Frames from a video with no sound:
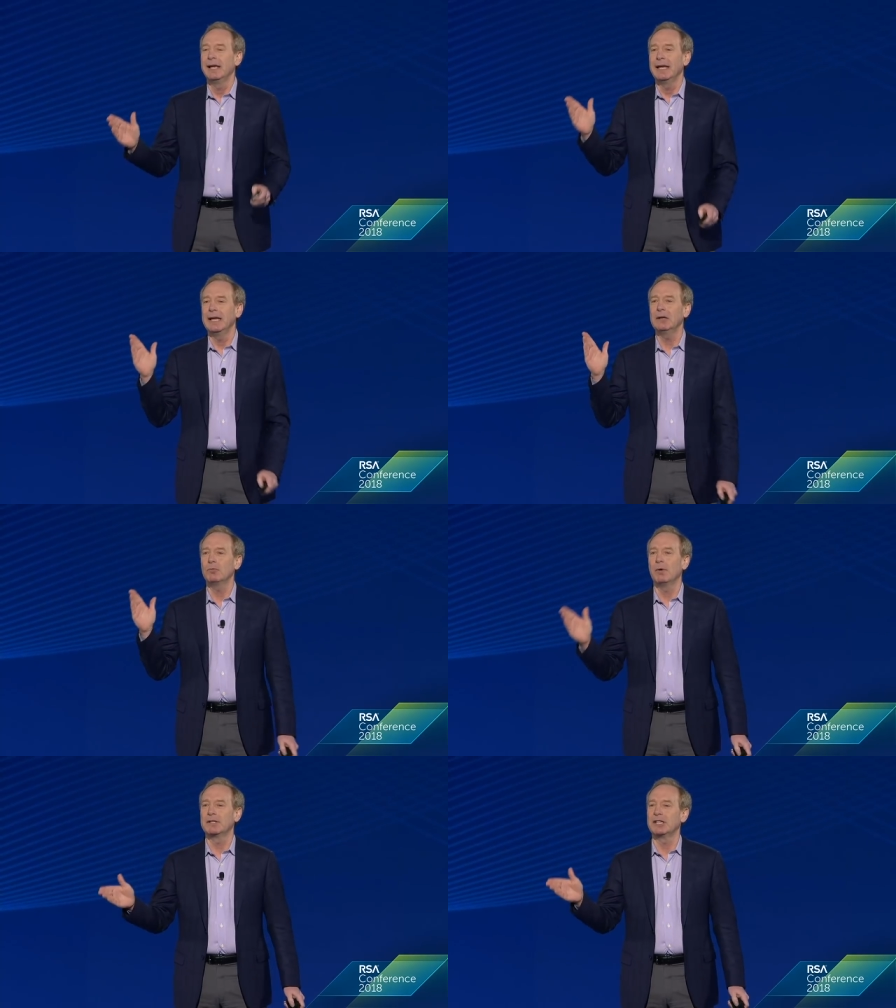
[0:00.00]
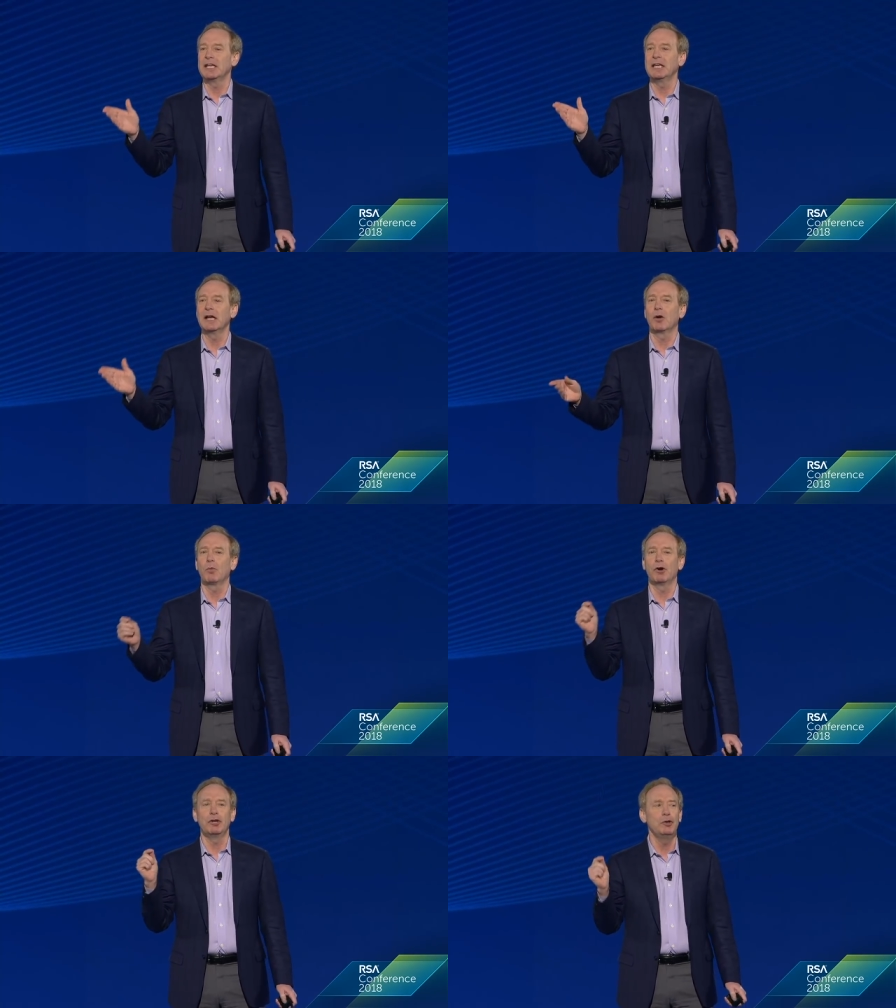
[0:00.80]
it was a year
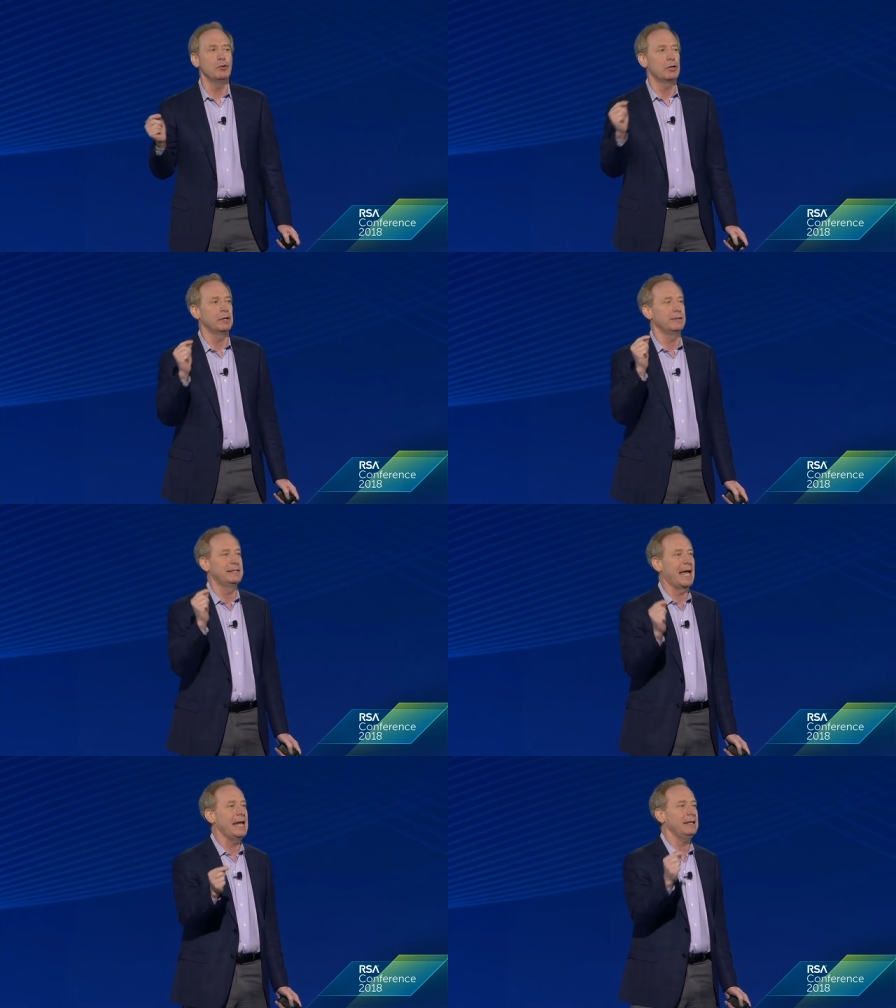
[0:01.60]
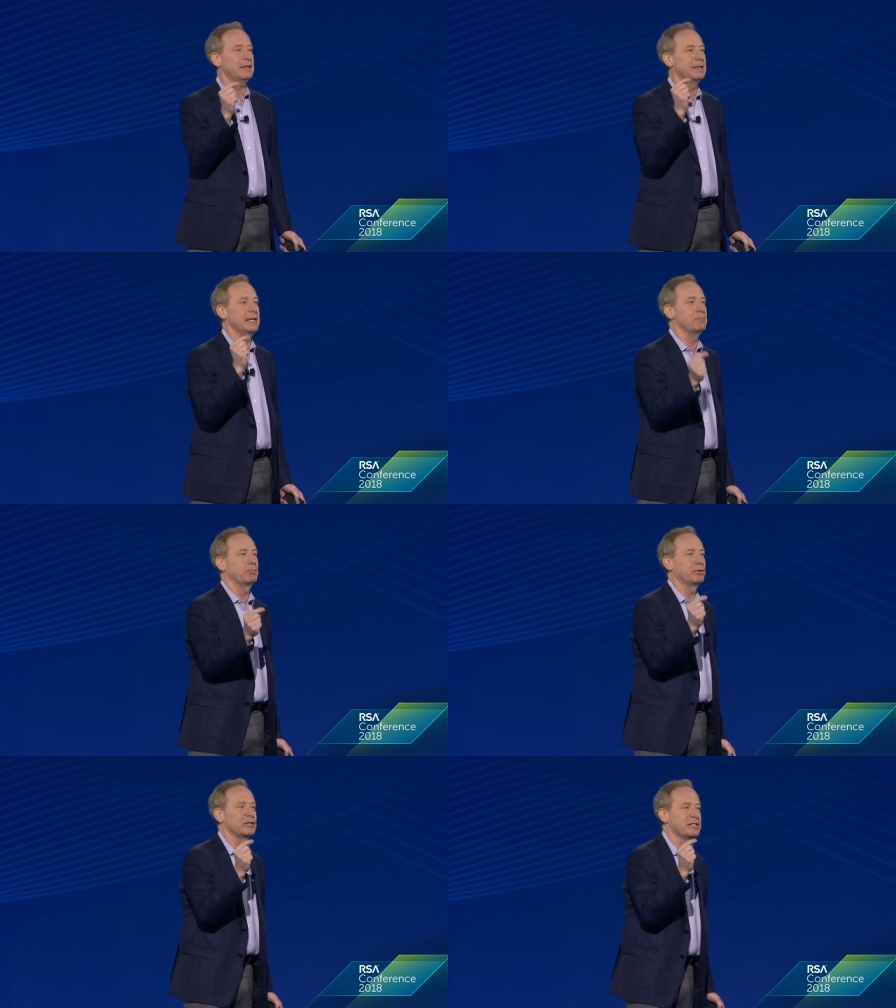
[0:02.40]
where you could date the
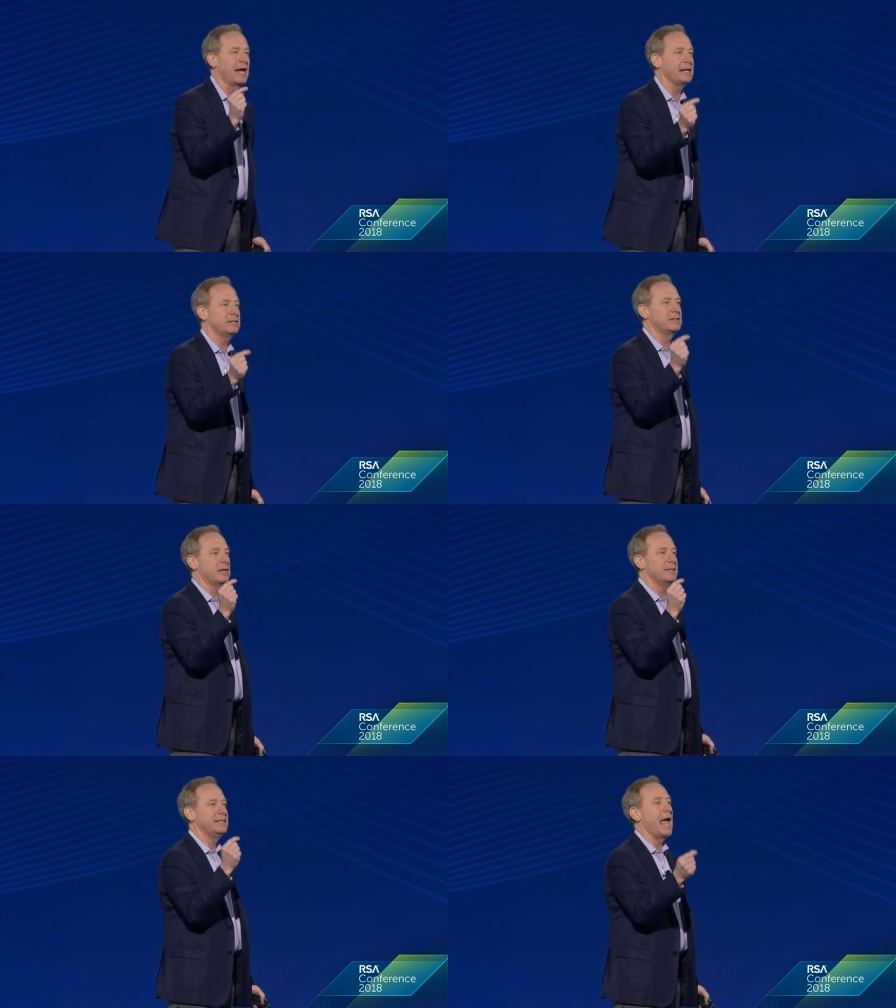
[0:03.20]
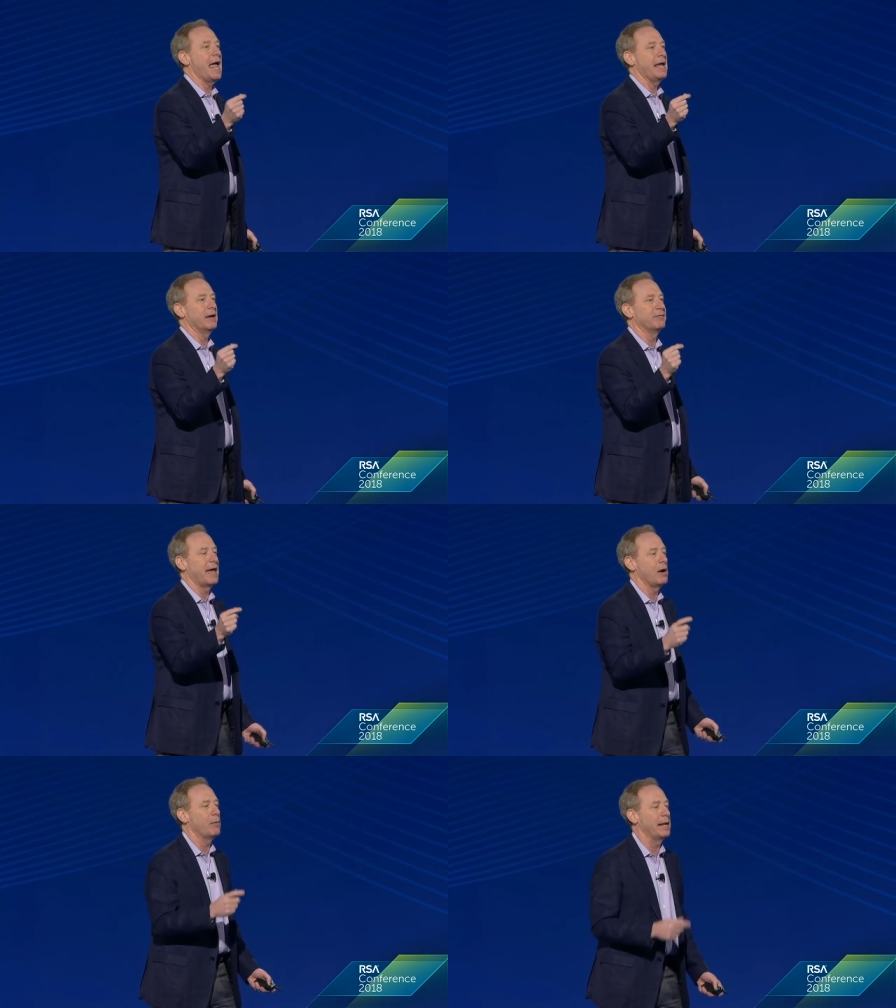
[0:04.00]
precise day of
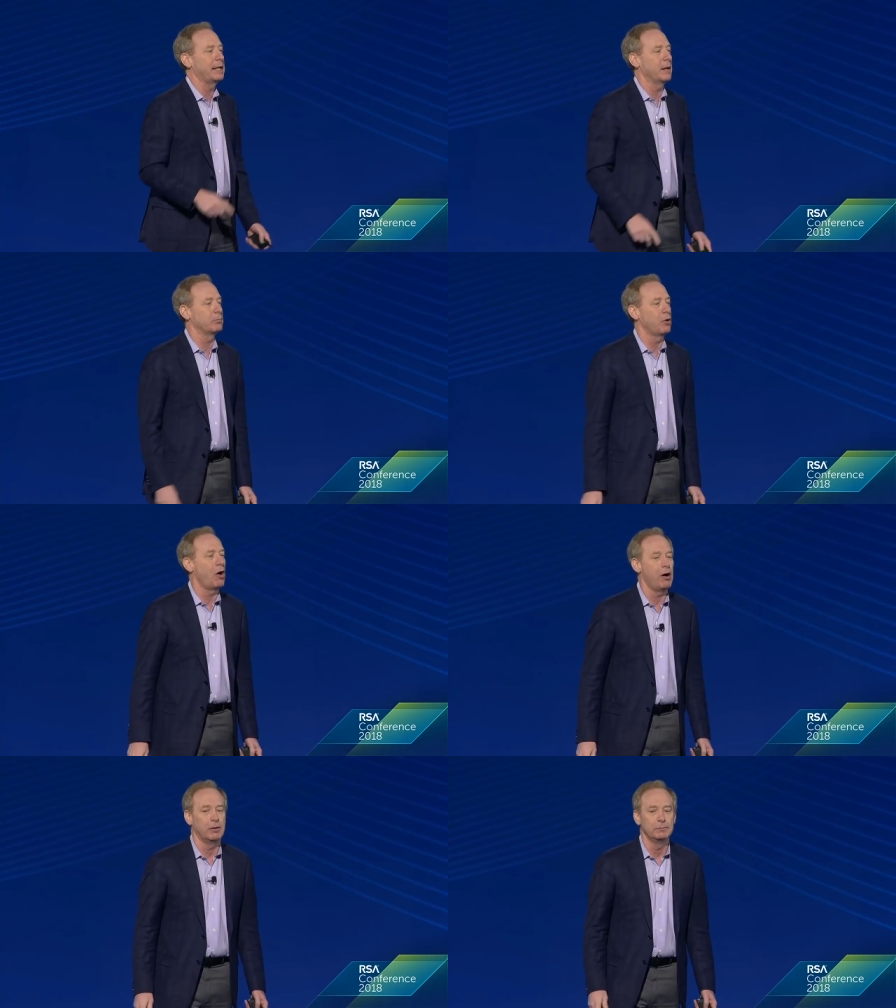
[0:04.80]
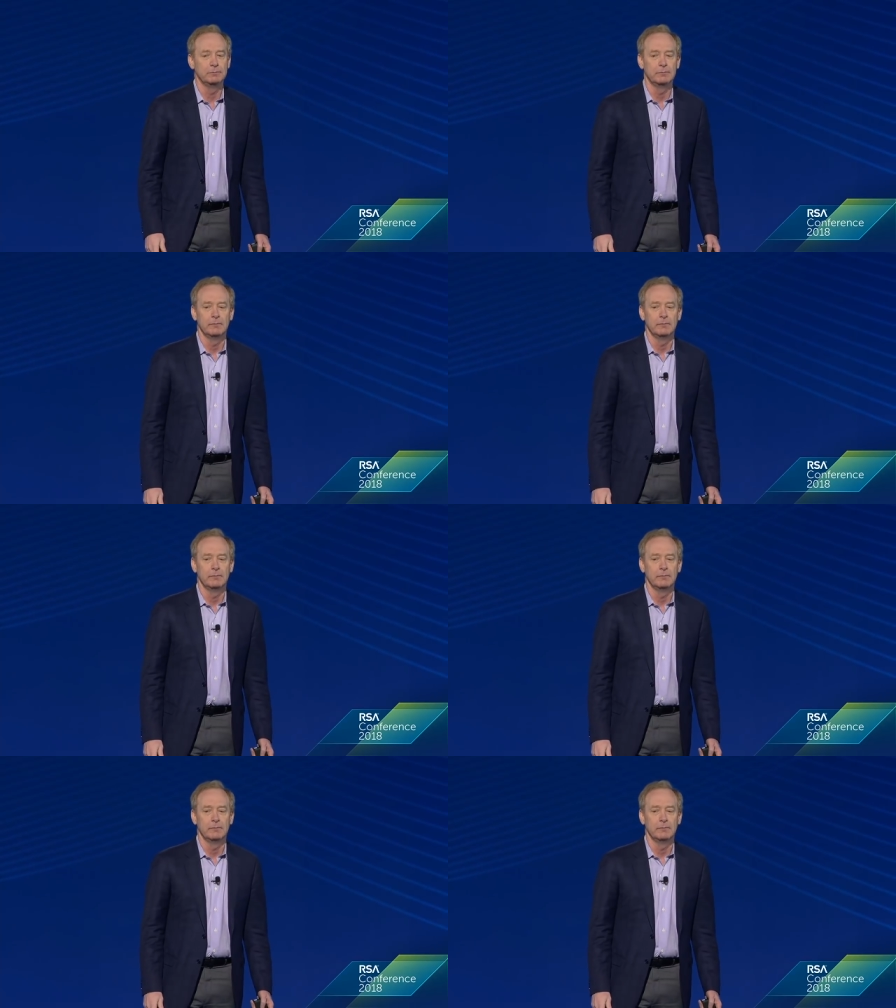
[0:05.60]
that wake-up call.